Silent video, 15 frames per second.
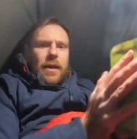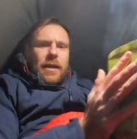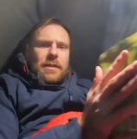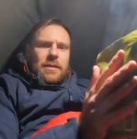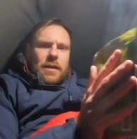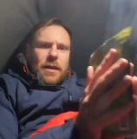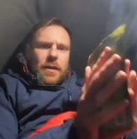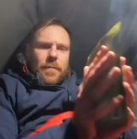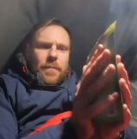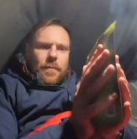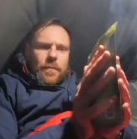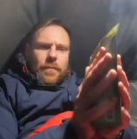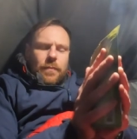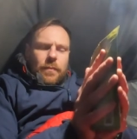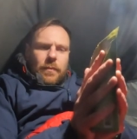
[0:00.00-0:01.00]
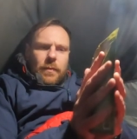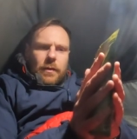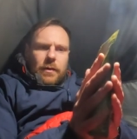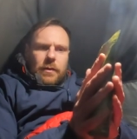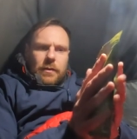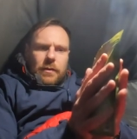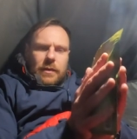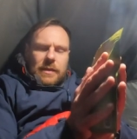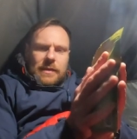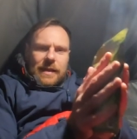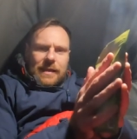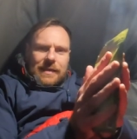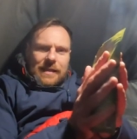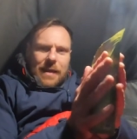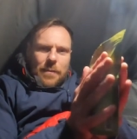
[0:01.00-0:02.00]
is um, this
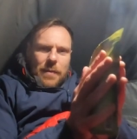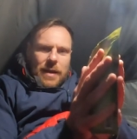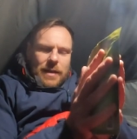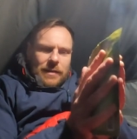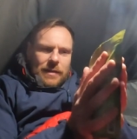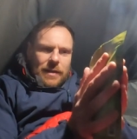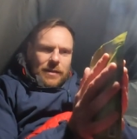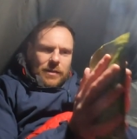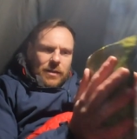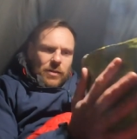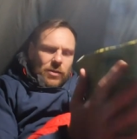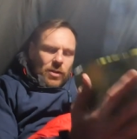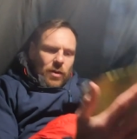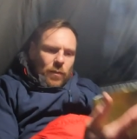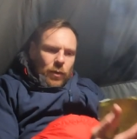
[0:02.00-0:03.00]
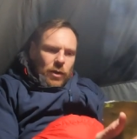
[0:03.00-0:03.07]
takes 10 minutes this, so